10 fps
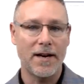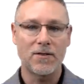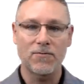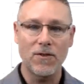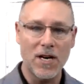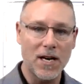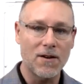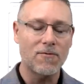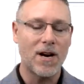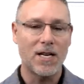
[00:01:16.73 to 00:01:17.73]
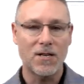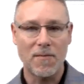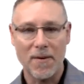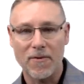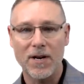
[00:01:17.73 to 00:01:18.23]
It's reading and writing to
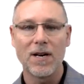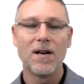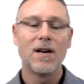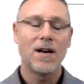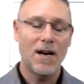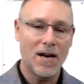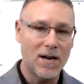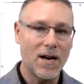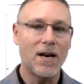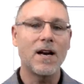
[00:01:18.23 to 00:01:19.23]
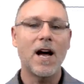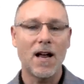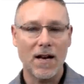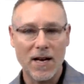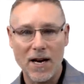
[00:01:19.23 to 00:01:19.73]
memory and
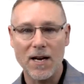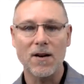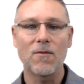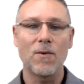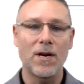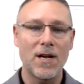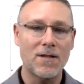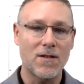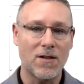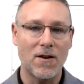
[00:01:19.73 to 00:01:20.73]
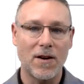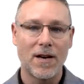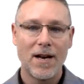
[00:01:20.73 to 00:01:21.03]
allocating it when necessary.